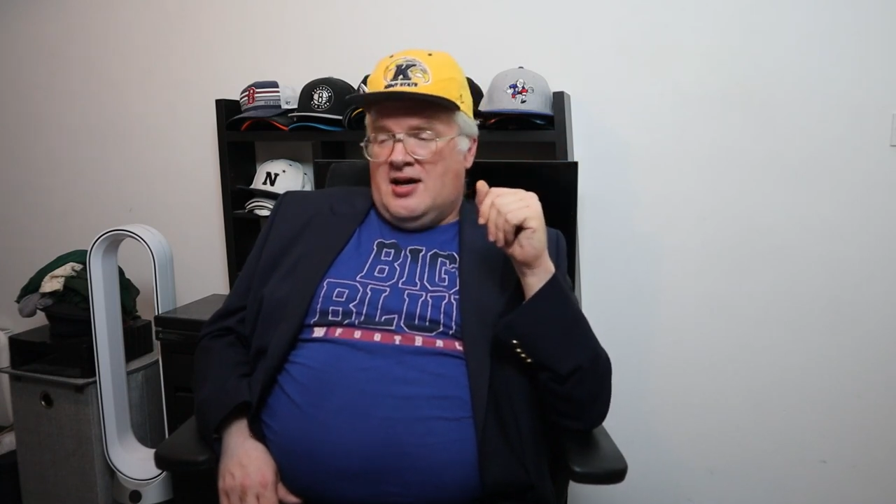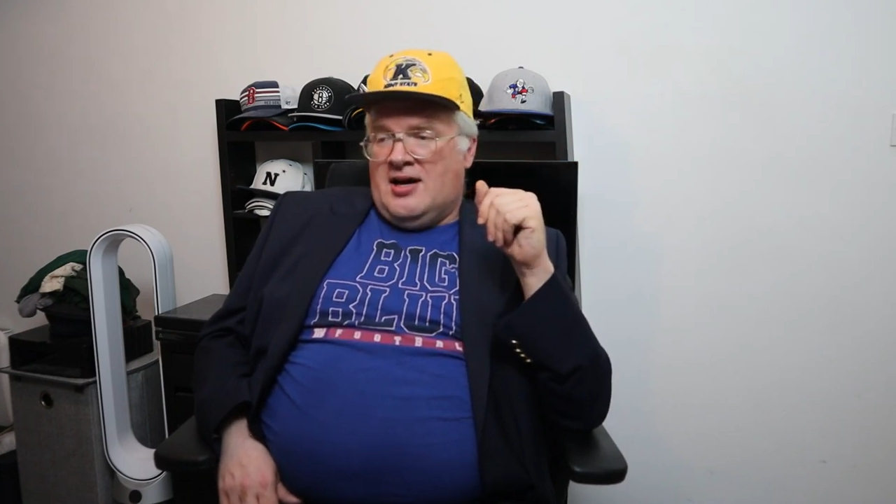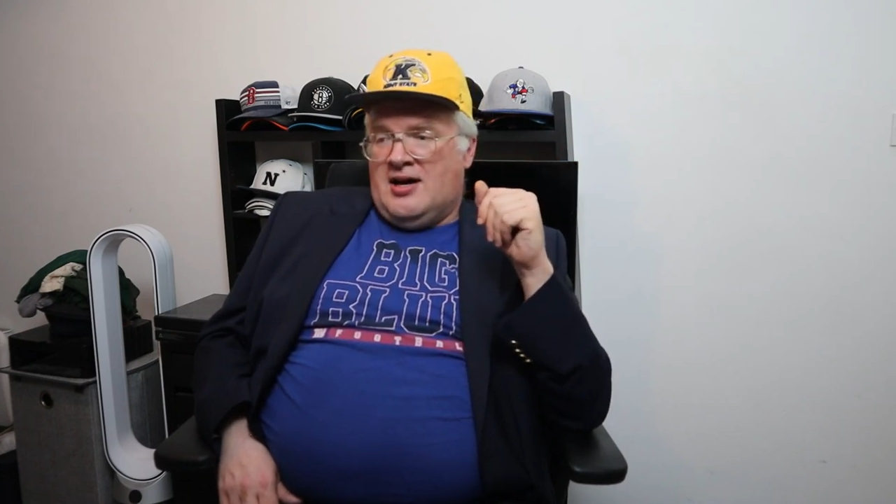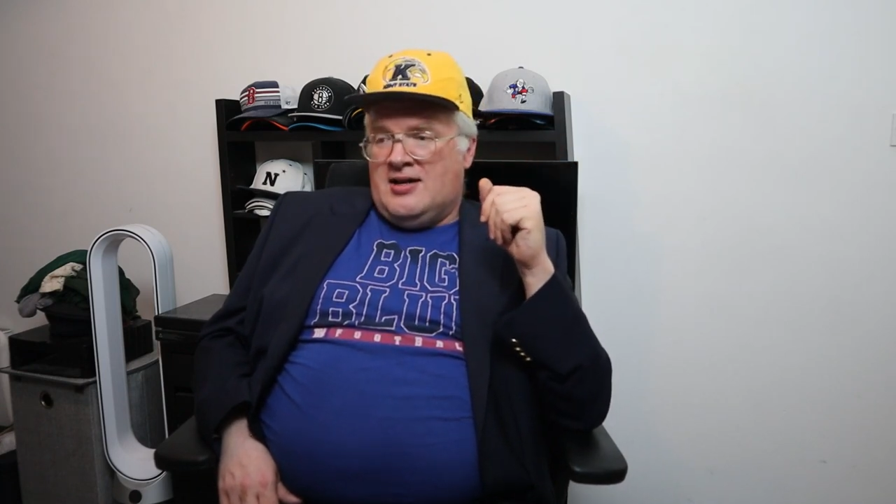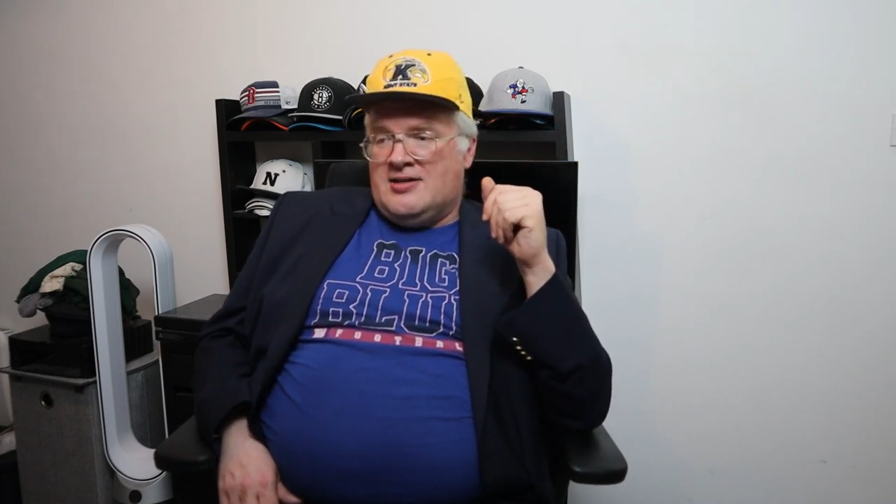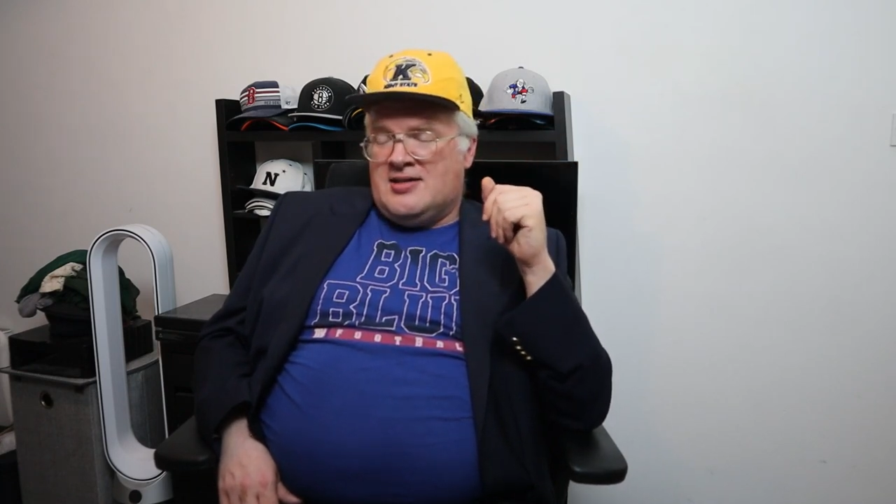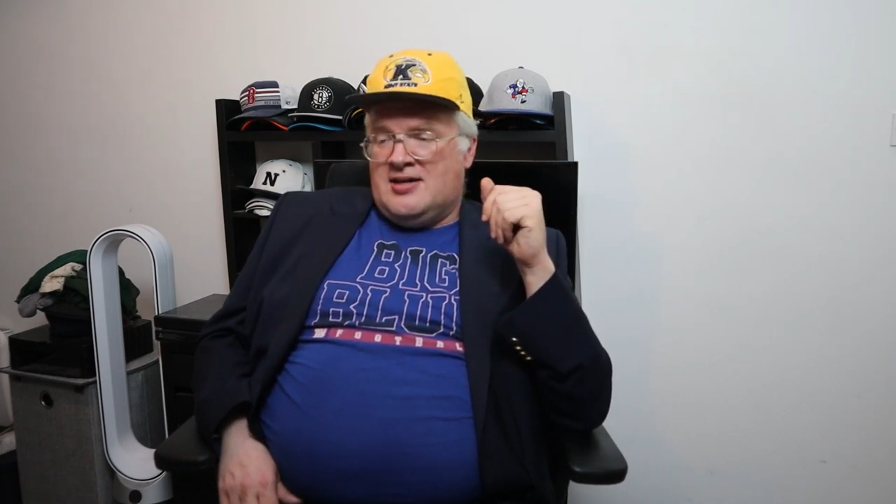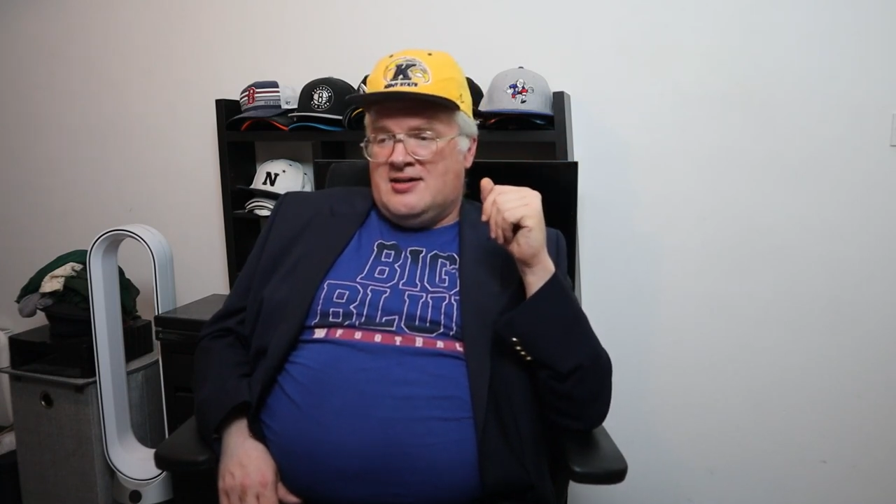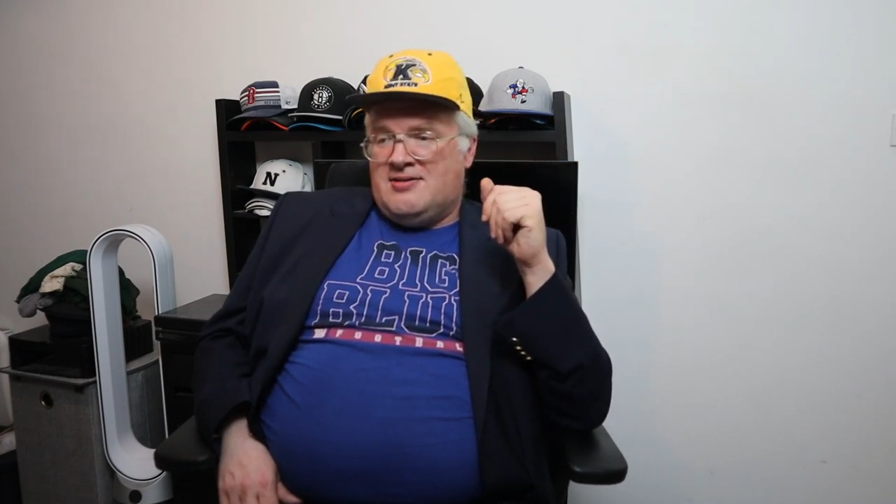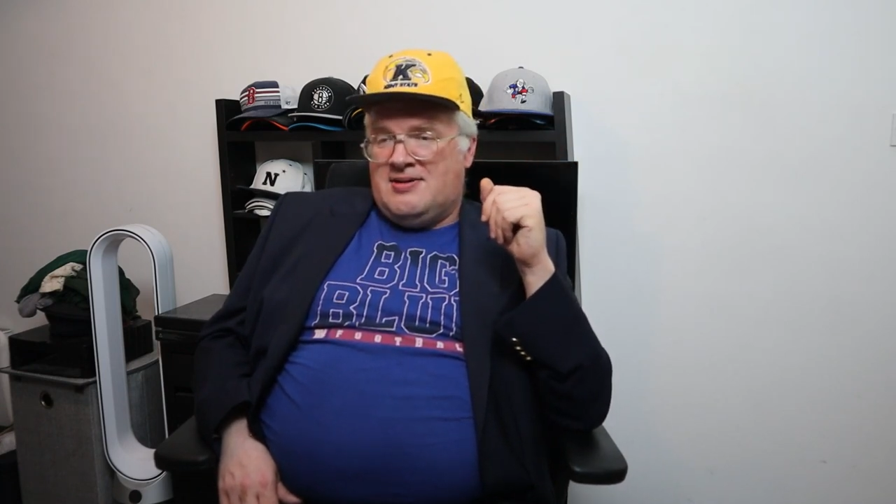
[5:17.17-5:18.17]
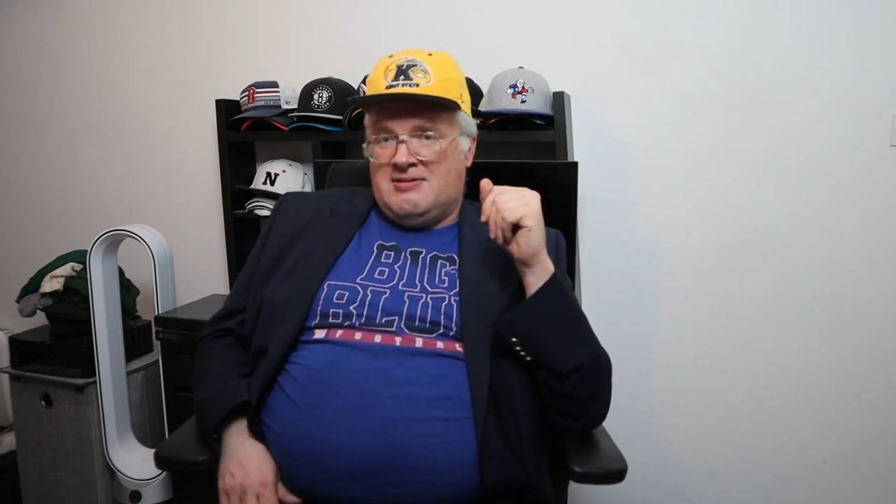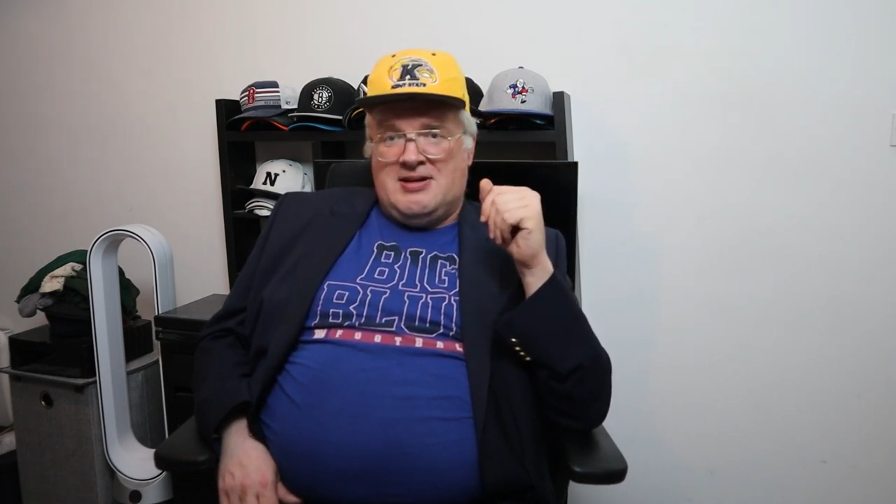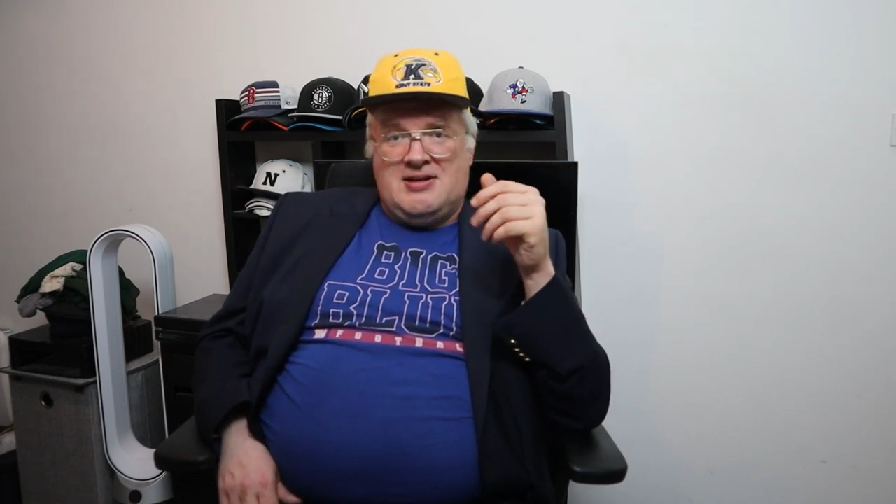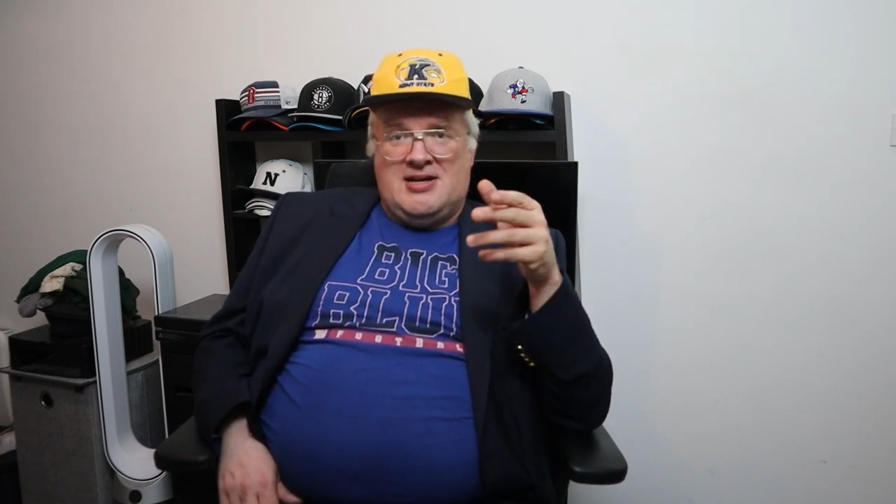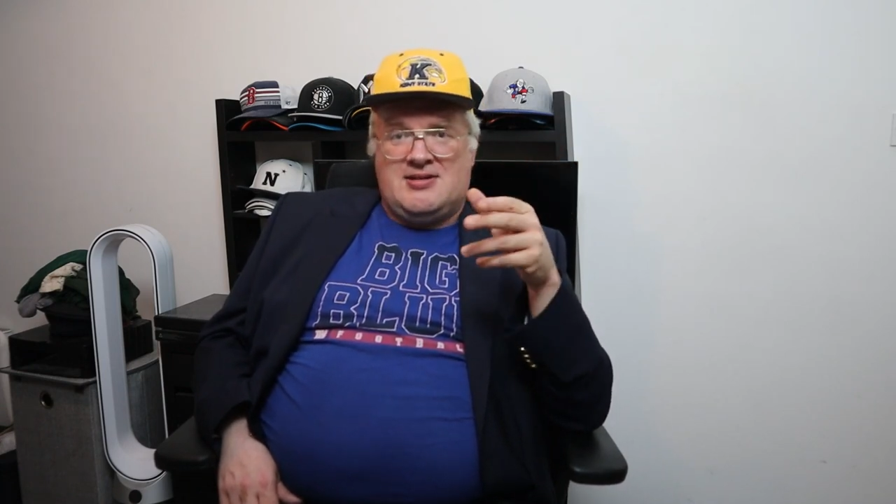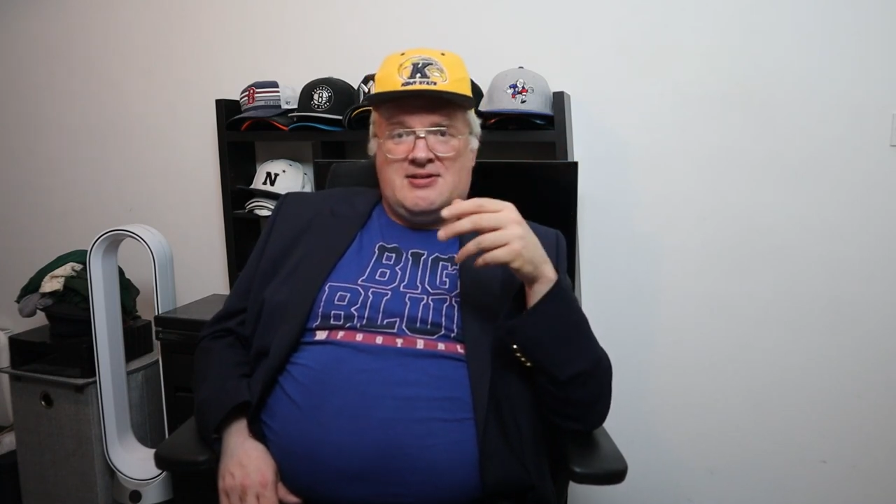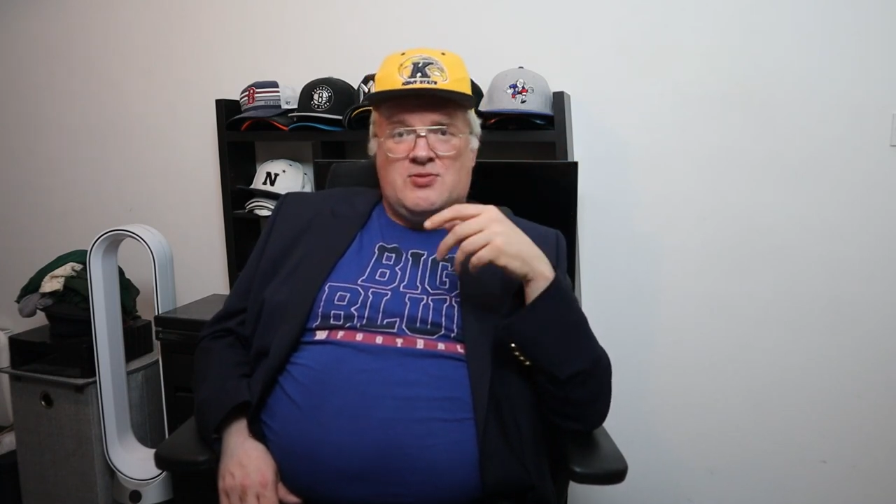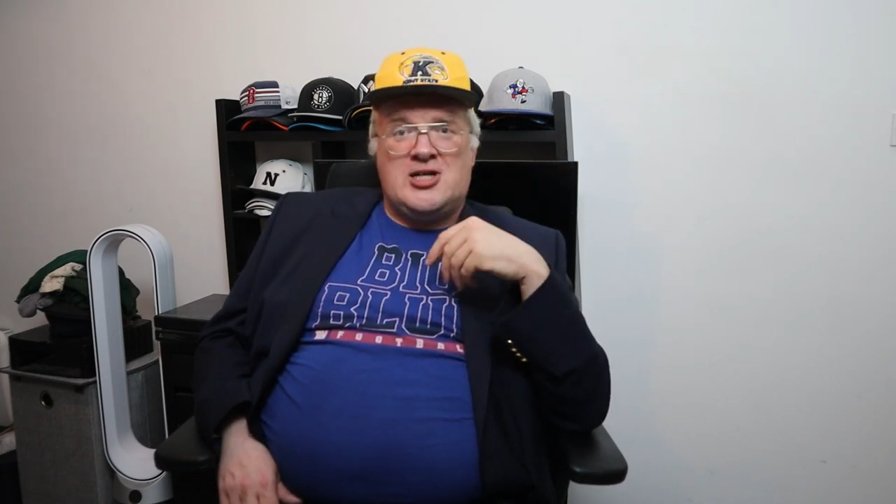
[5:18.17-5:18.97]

and uh, when I had